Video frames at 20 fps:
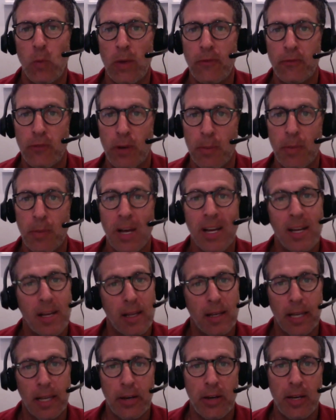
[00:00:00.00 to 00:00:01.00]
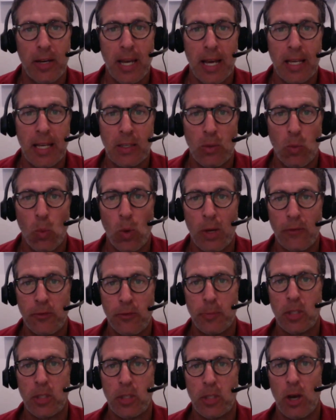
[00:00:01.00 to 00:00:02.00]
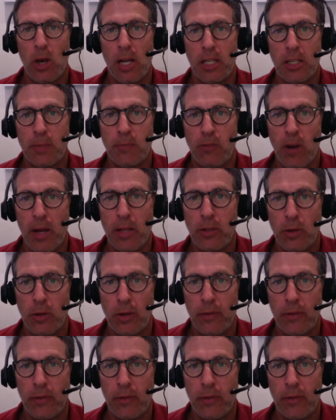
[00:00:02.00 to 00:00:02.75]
one from Larry Ness, one from Scott Spritzer.